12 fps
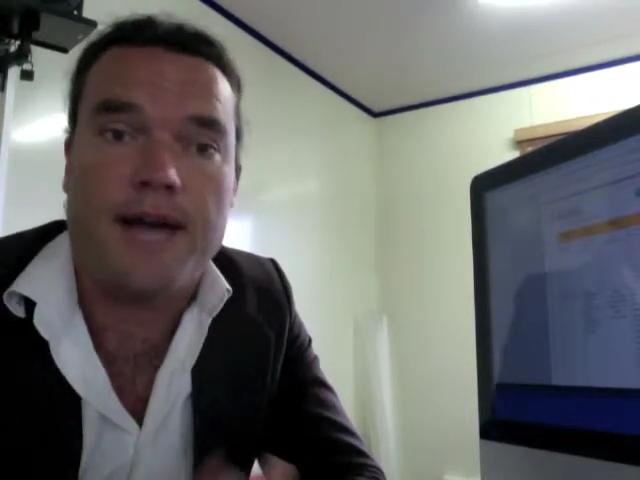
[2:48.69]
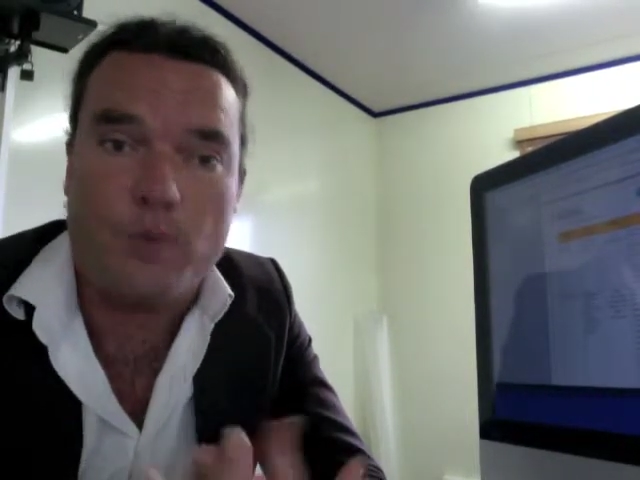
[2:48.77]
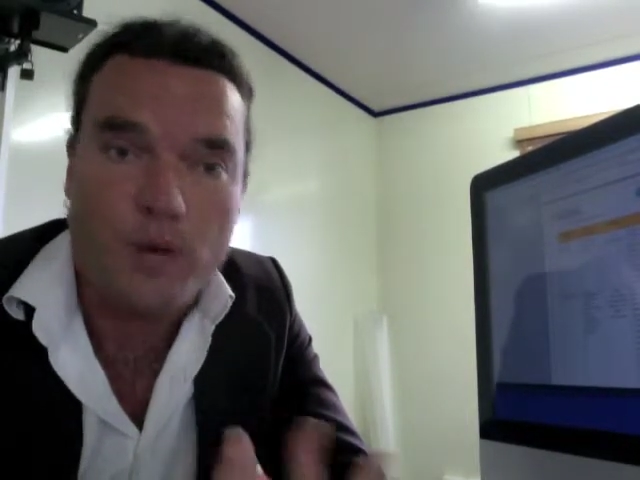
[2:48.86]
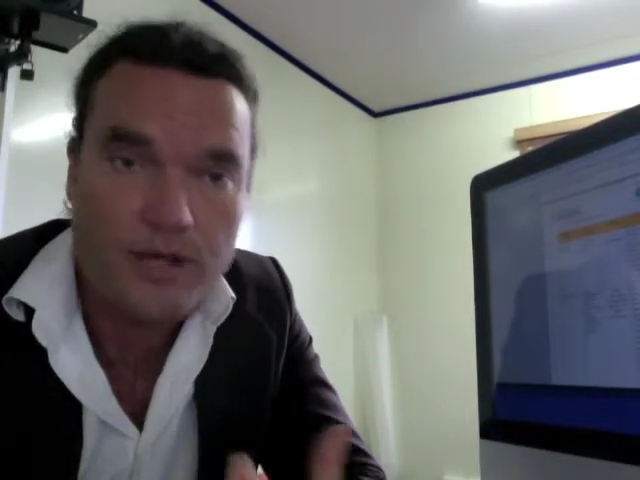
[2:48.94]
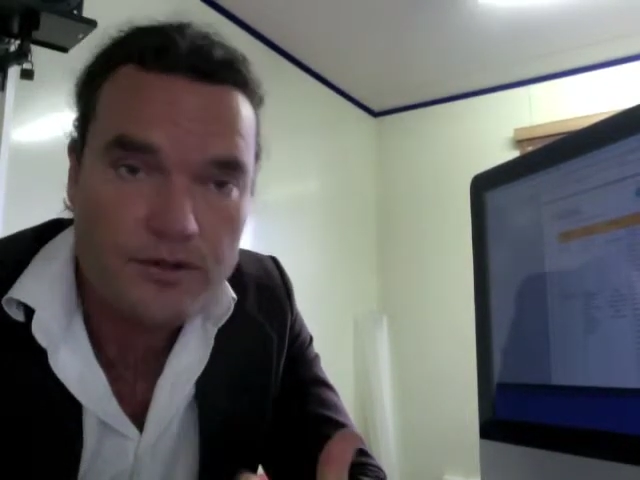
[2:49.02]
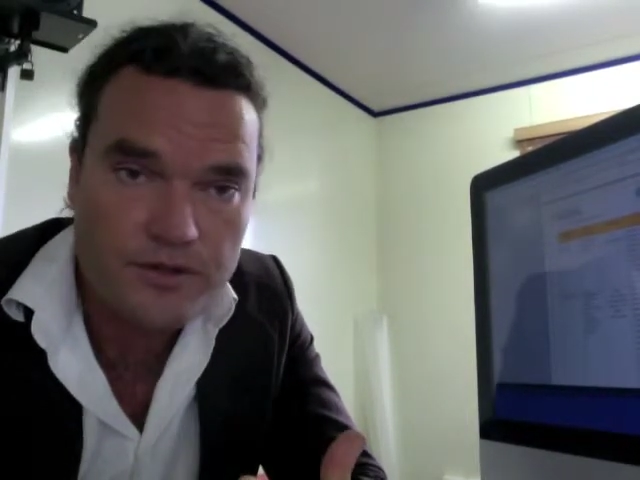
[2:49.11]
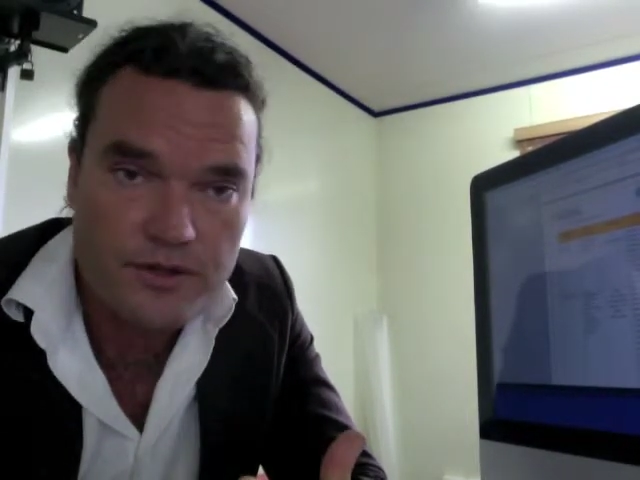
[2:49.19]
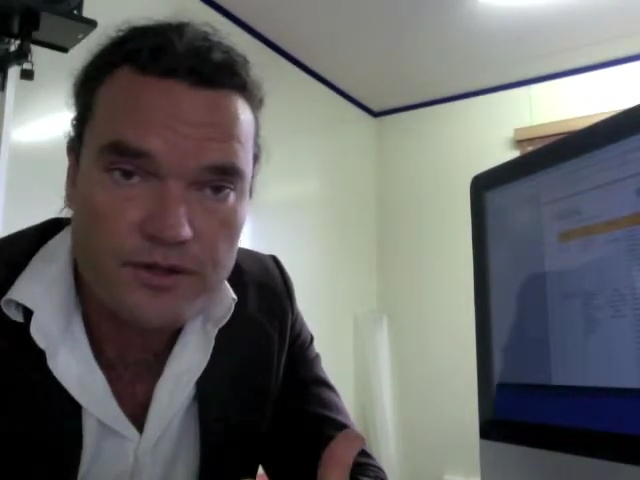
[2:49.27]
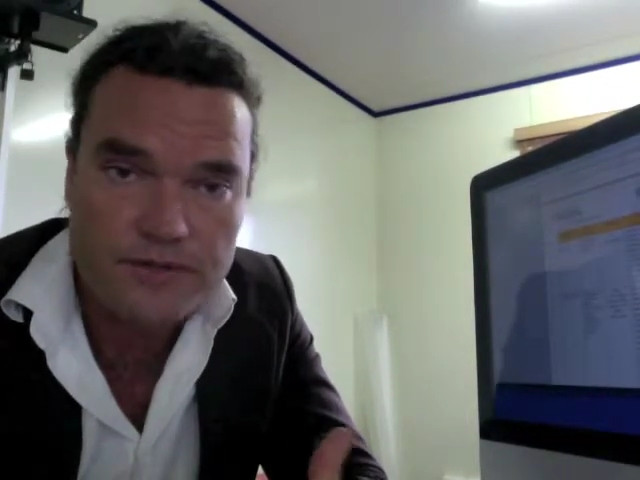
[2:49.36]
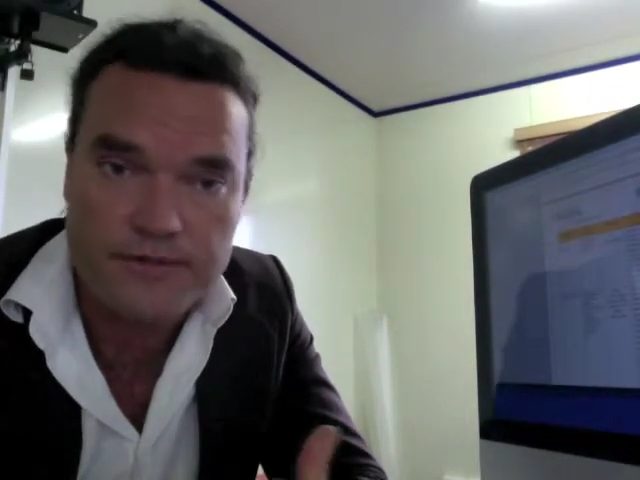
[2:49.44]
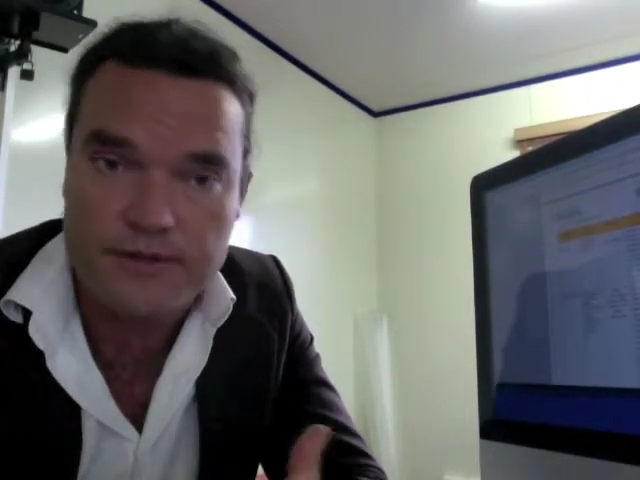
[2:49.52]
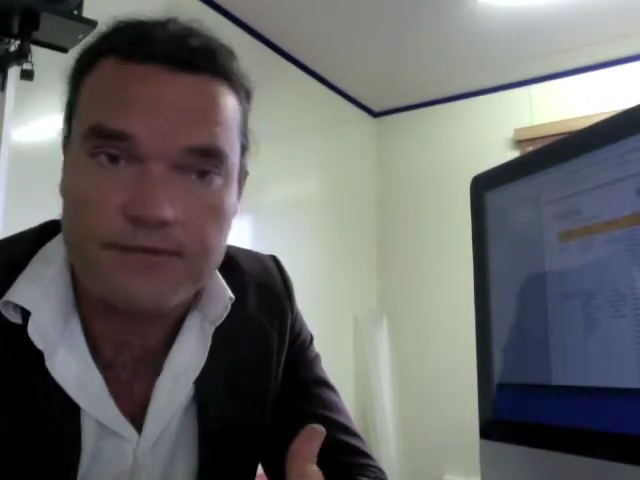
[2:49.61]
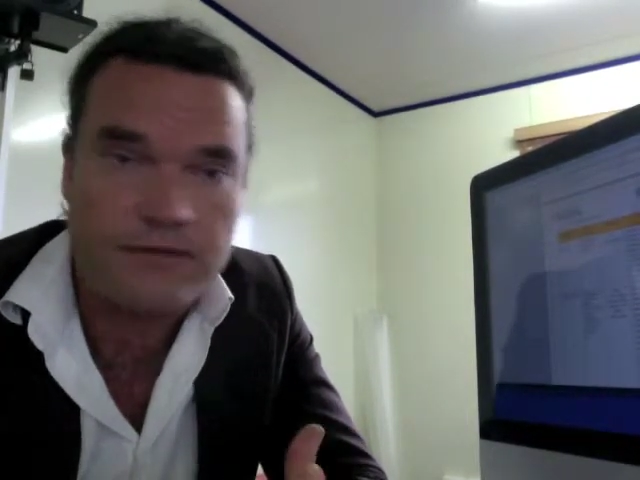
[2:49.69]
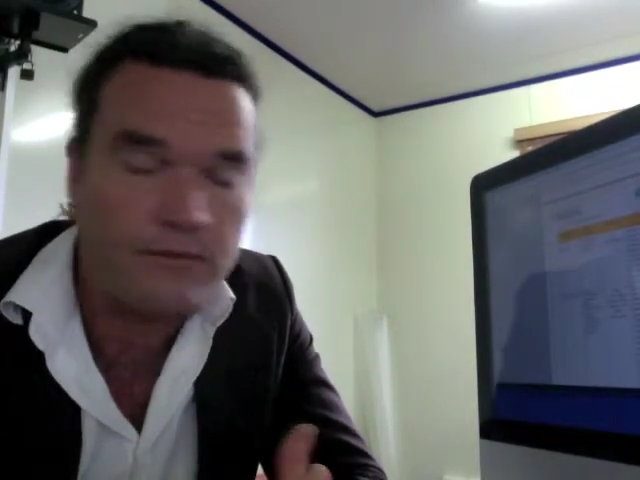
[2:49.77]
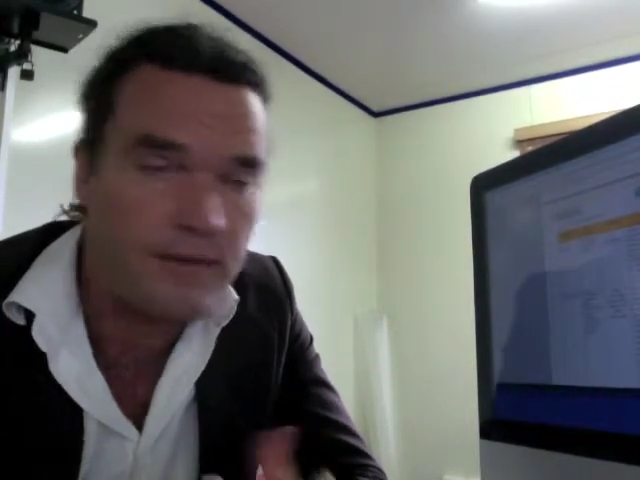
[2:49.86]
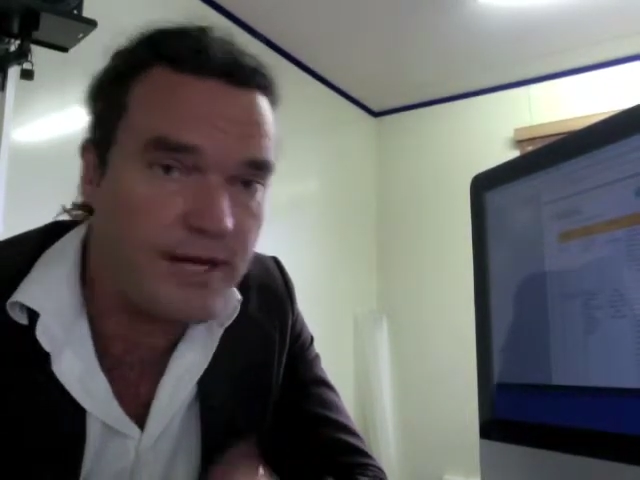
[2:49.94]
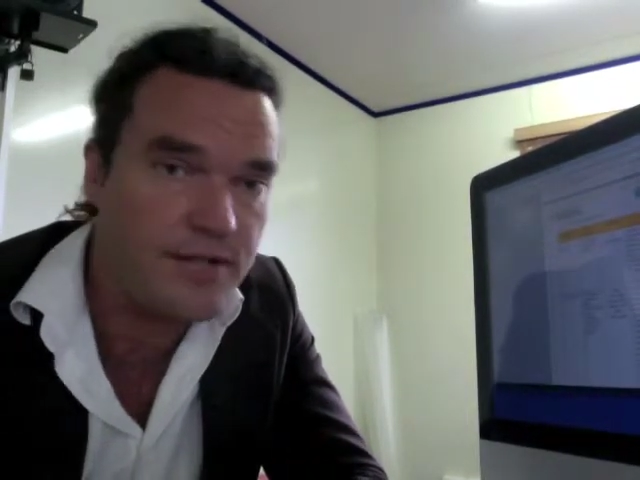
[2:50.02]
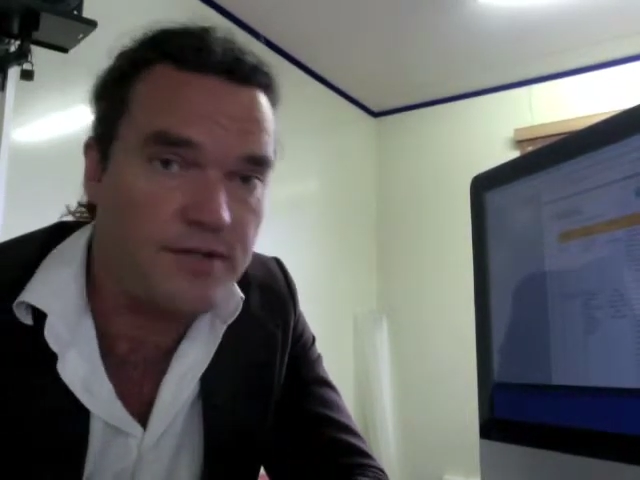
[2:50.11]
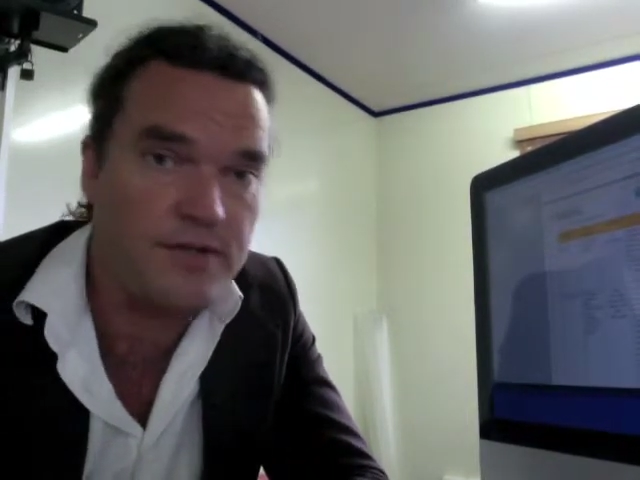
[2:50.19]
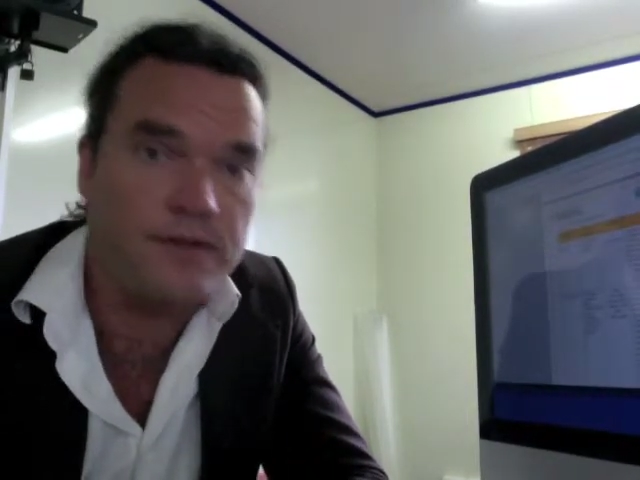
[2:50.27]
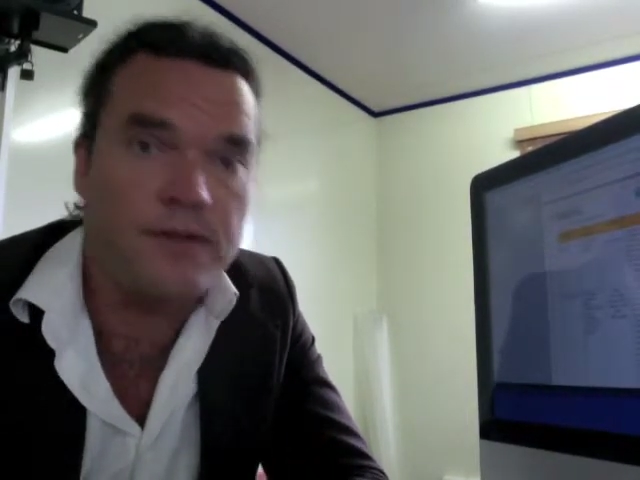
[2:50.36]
where you searched for information,